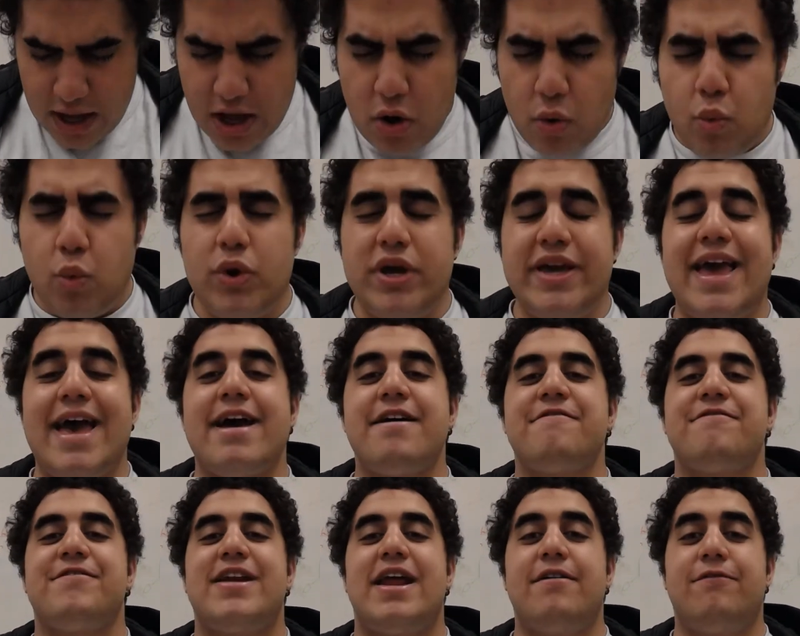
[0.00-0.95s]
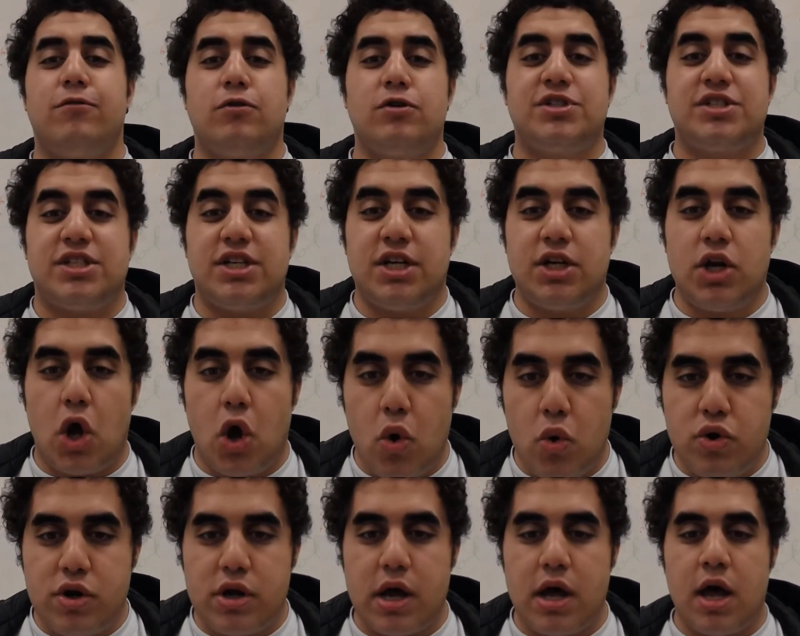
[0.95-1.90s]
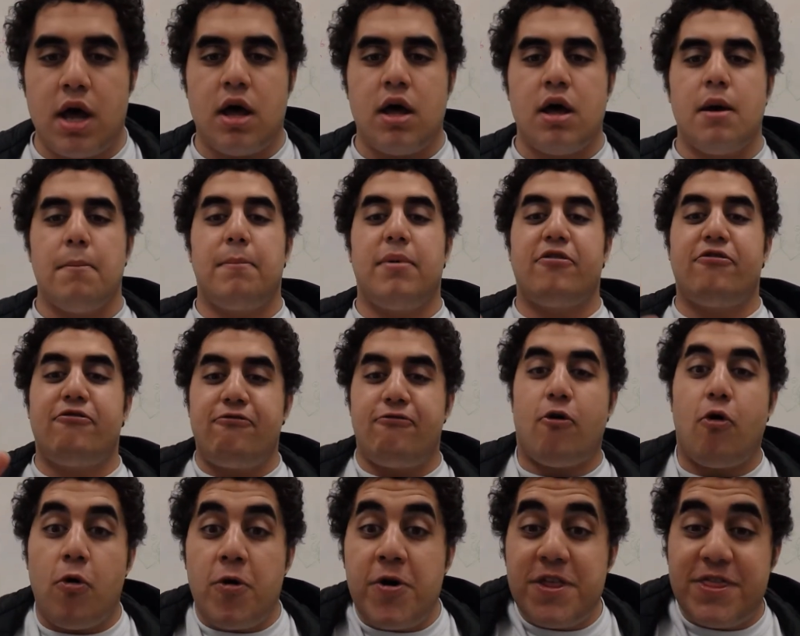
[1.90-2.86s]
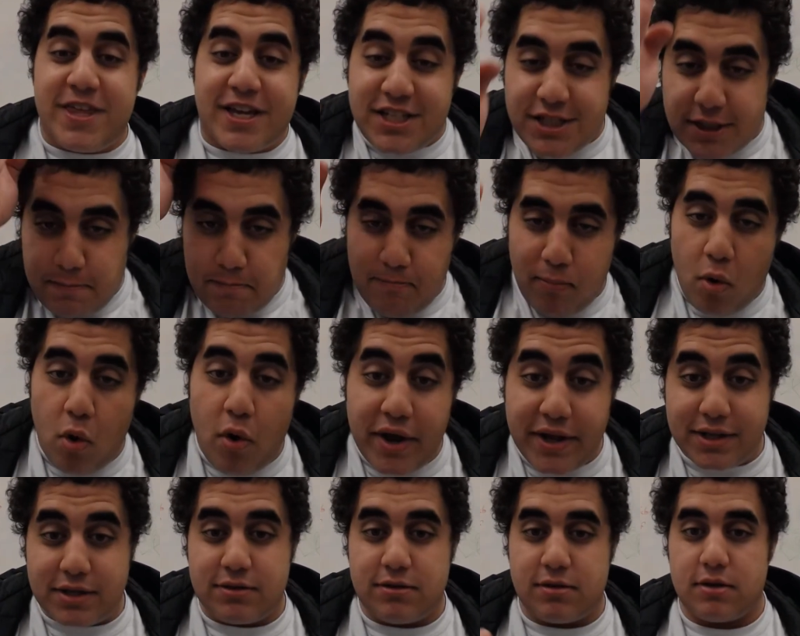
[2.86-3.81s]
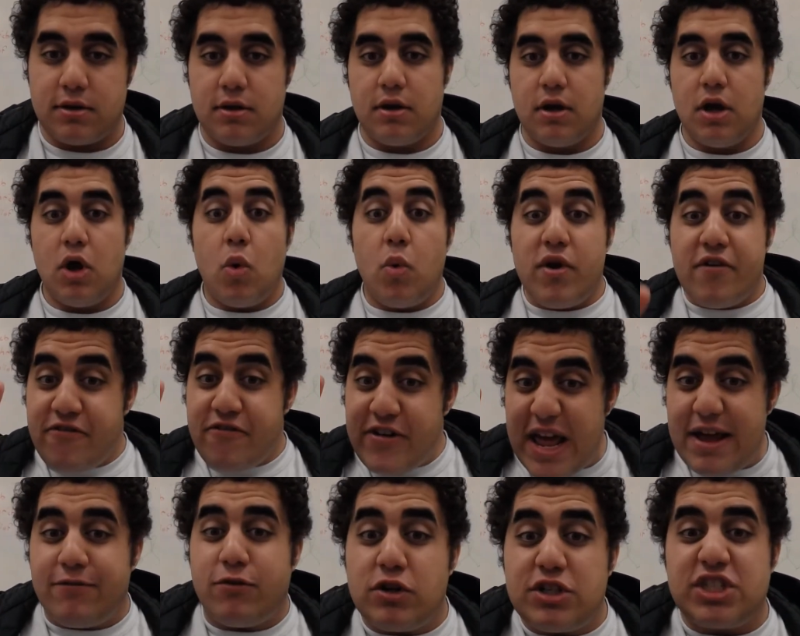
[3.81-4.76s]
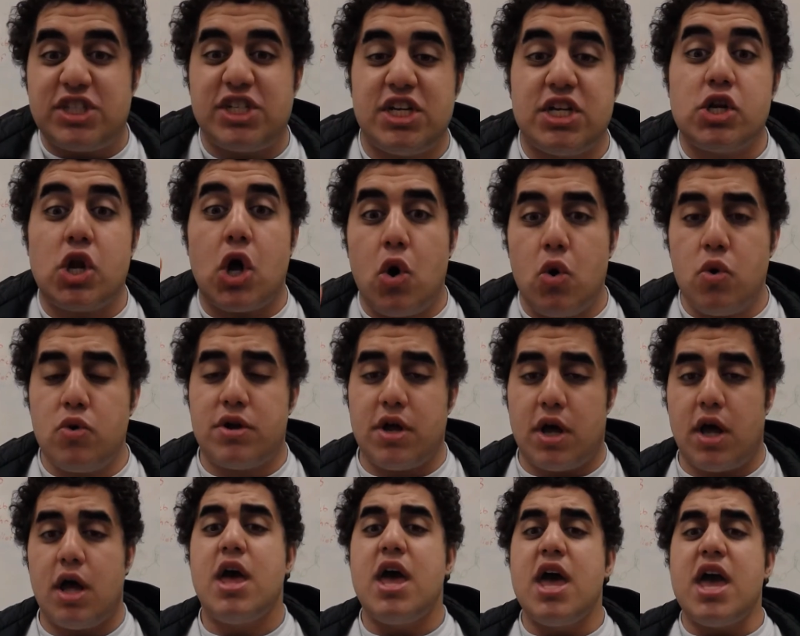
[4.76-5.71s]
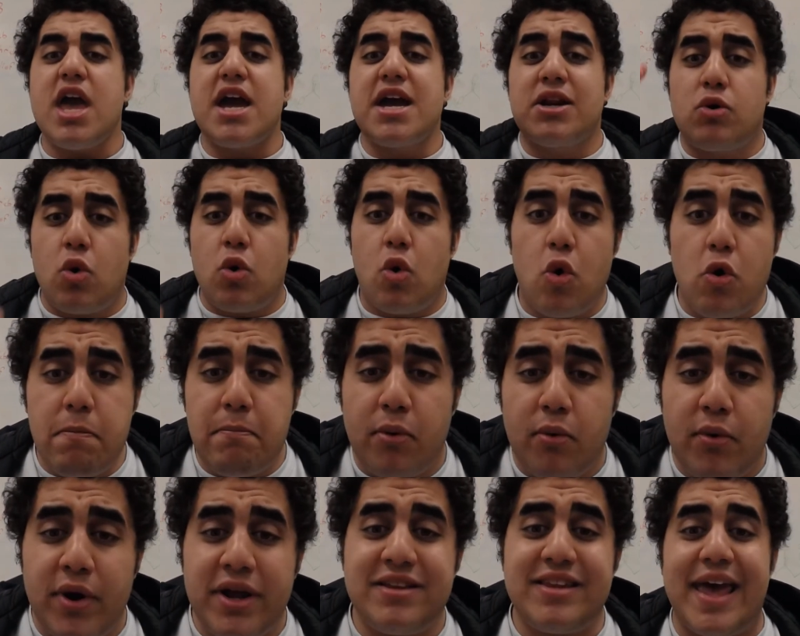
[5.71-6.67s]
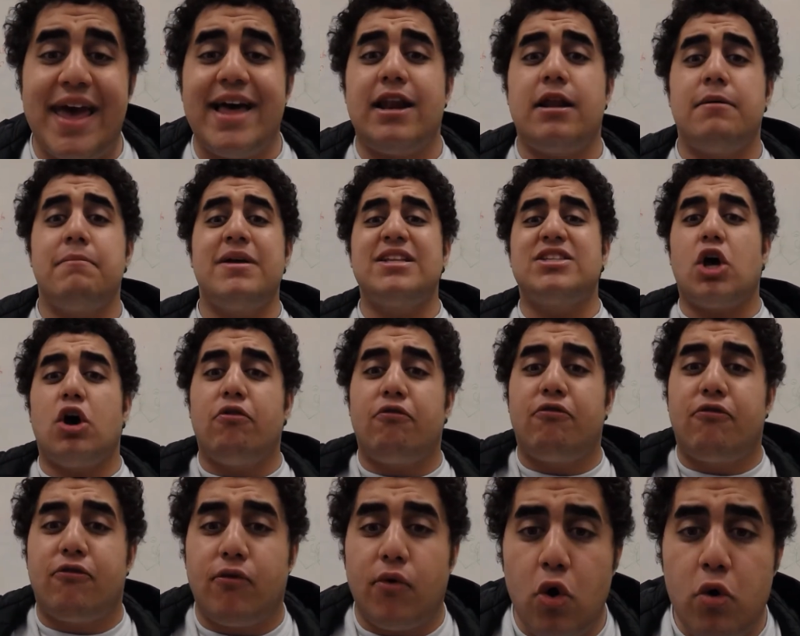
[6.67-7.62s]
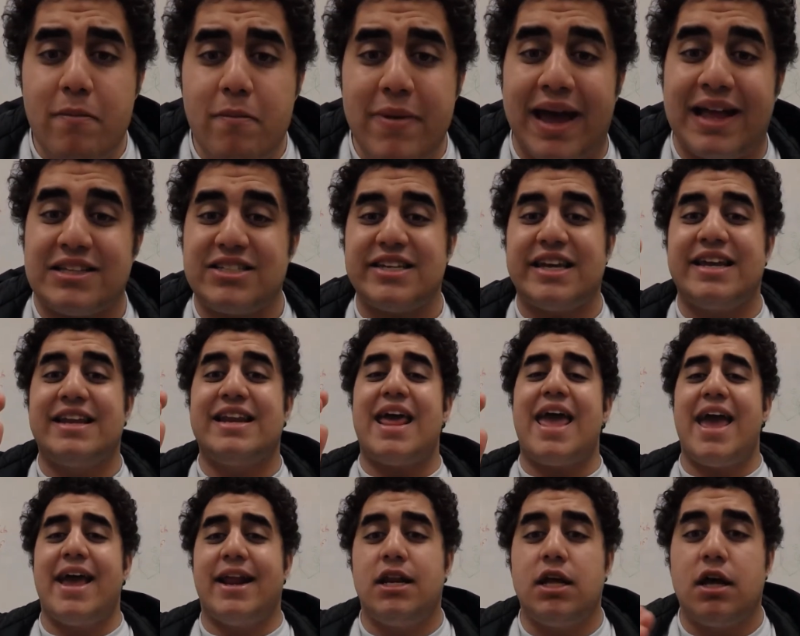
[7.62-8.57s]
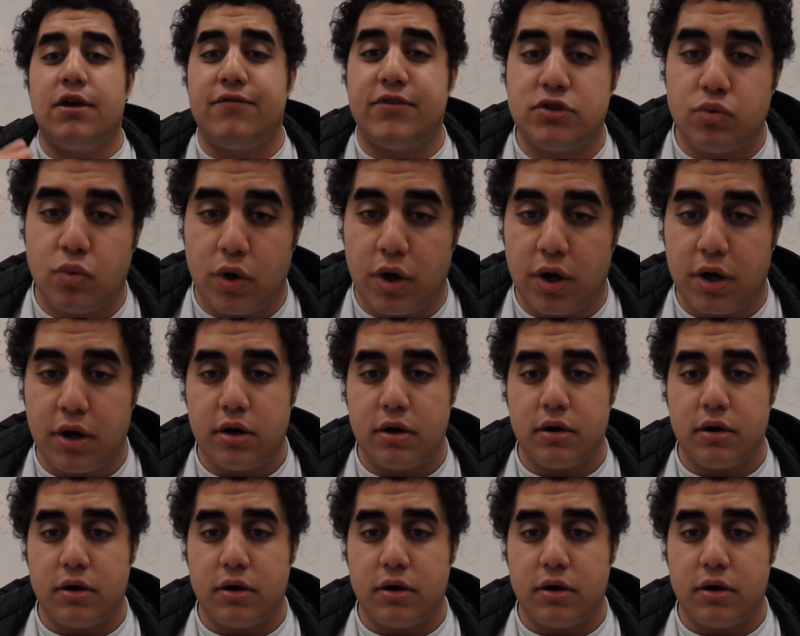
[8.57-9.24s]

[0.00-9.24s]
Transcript: We have never seen Oda before this point. We've never seen Oda incorporate elements of romance in any of his work.